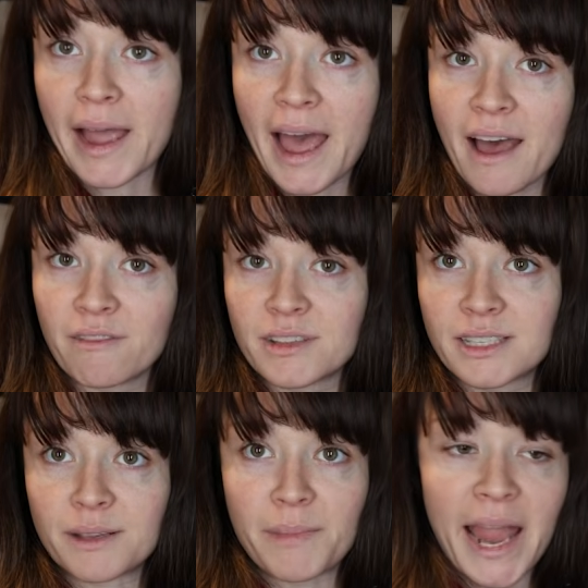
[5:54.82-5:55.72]
I have
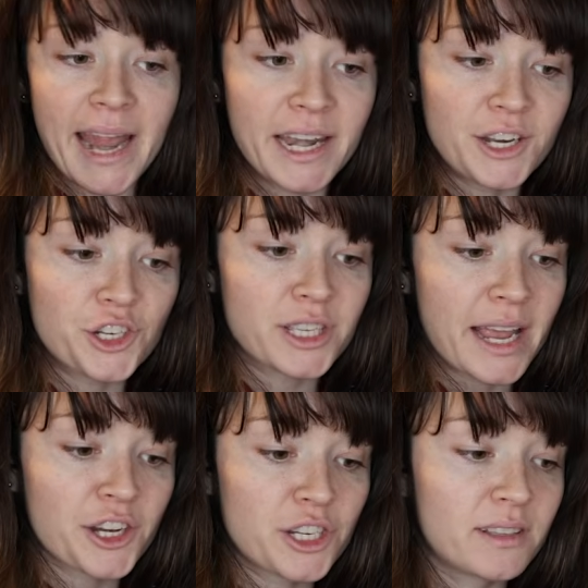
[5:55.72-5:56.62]
some 8-inch
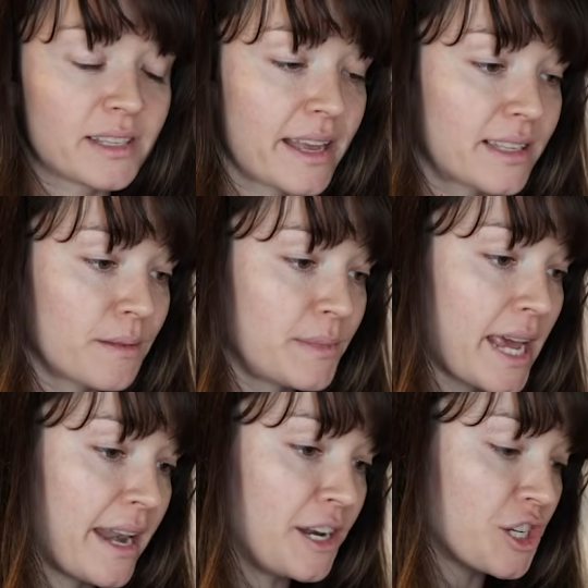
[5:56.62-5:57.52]
sections and some
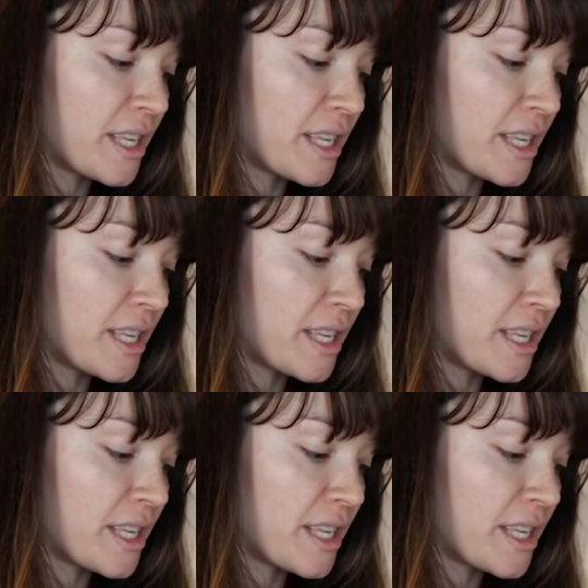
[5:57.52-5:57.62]
10-inch